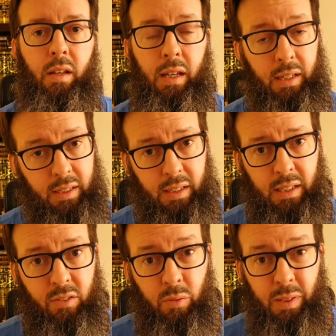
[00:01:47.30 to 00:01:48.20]
It
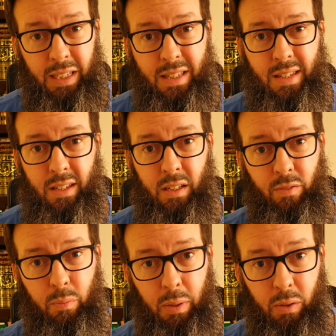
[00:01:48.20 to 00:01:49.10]
connects from the inside of
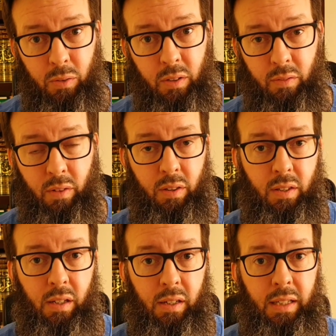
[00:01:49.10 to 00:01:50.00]
the bone of the
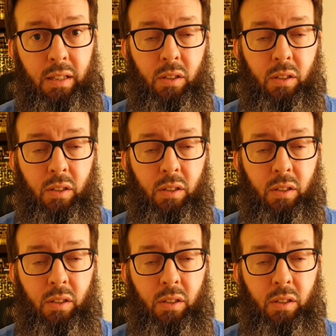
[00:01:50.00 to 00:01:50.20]
thigh